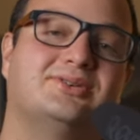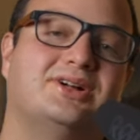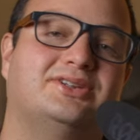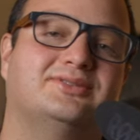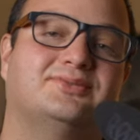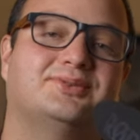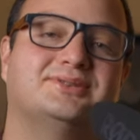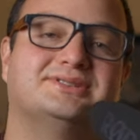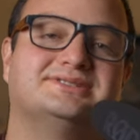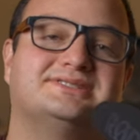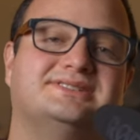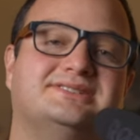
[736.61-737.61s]
I look forward
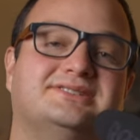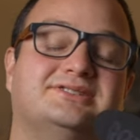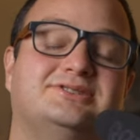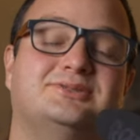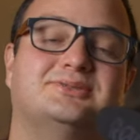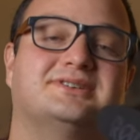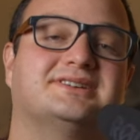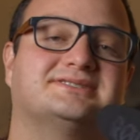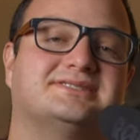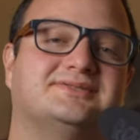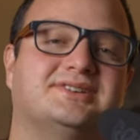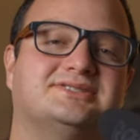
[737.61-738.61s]
to seeing your
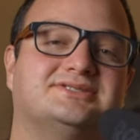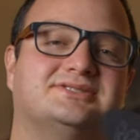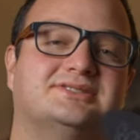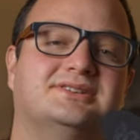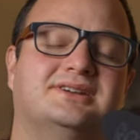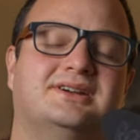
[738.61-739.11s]
next adventure.